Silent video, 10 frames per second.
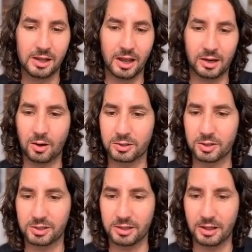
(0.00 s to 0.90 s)
I can also
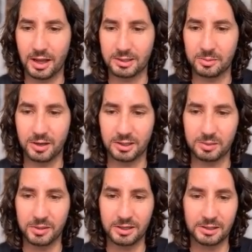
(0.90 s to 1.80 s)
see the estimated
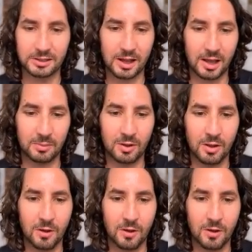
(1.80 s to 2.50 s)
speaking time.